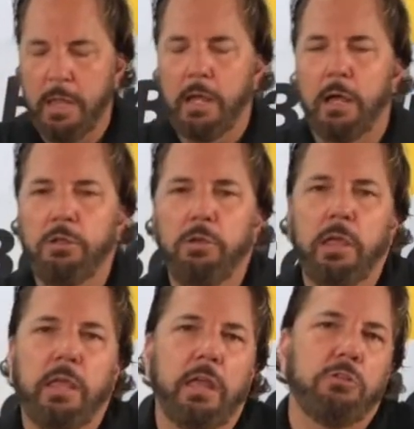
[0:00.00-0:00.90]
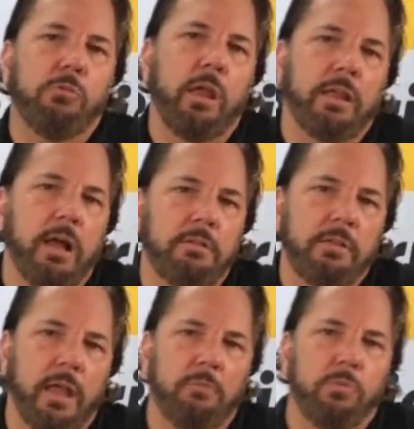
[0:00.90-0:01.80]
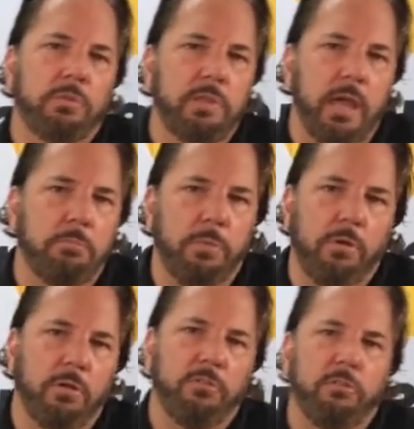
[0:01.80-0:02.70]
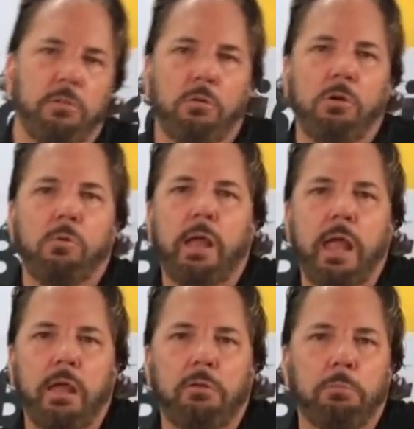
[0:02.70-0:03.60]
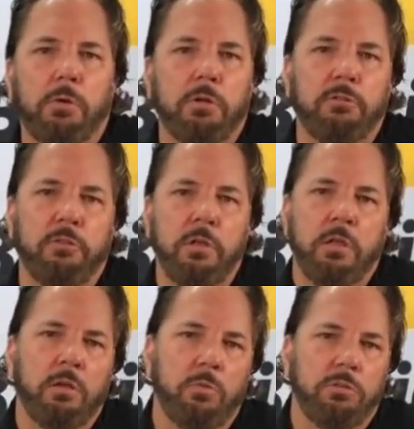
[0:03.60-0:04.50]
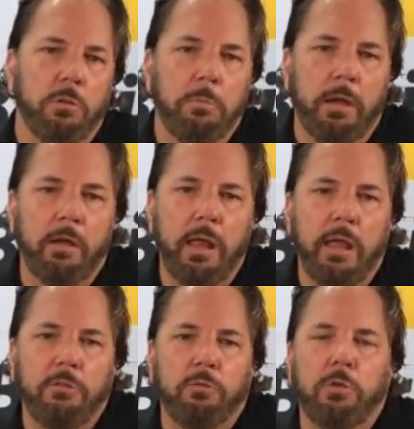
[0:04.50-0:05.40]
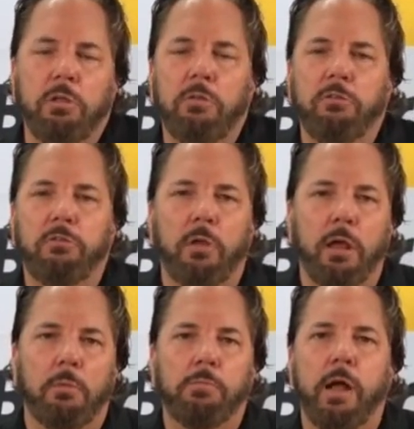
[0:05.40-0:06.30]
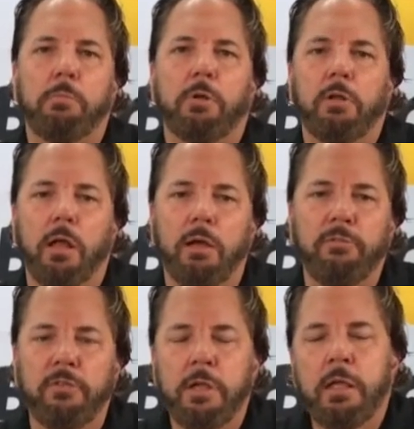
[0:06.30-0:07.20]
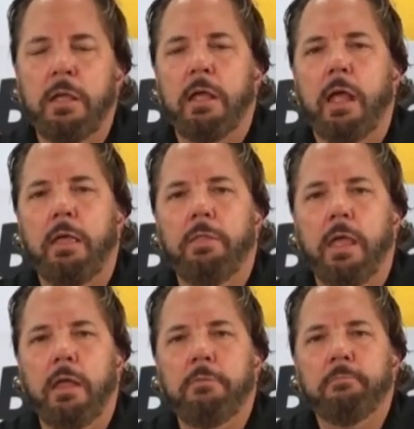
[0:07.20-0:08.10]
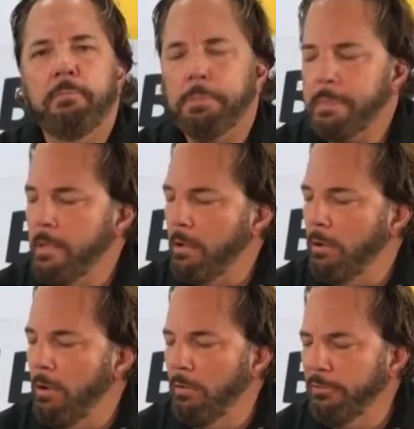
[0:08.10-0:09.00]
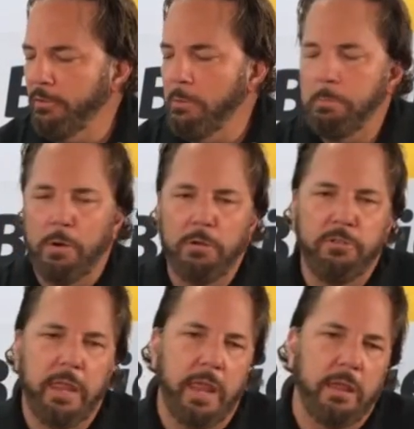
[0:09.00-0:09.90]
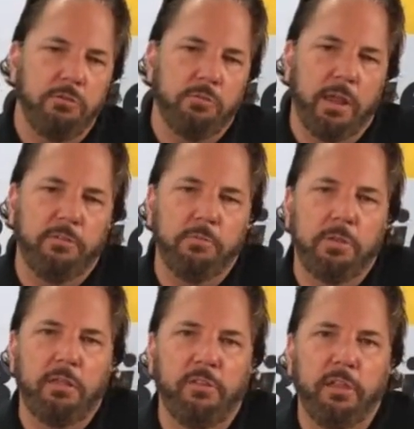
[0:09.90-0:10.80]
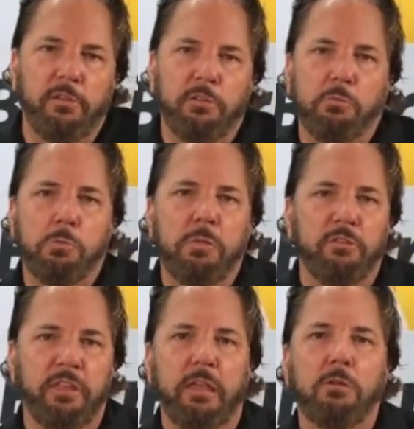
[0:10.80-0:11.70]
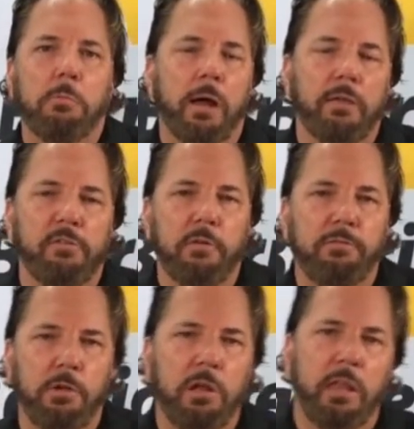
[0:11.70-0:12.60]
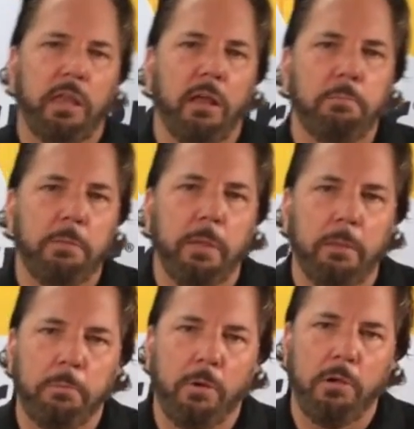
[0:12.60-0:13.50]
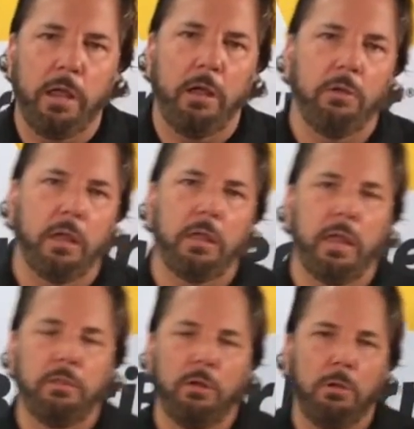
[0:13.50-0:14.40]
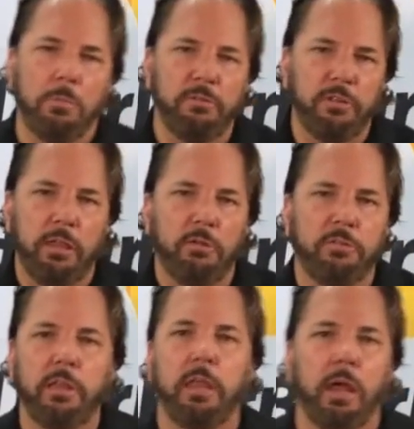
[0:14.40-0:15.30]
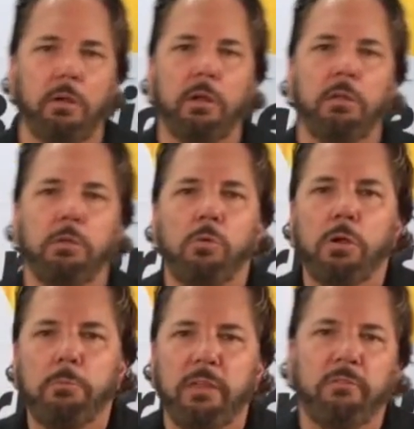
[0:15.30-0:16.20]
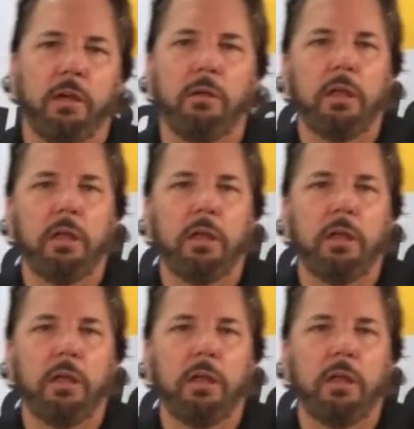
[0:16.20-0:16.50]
You can get direct contact with dead birds, so you don't want to handle birds with your bare hands. You want to use proper gloves. And then also, birds can transfer diseases through mosquito bites. So if you're cleaning up a big bird area and there are mosquitoes in the area, you want to be very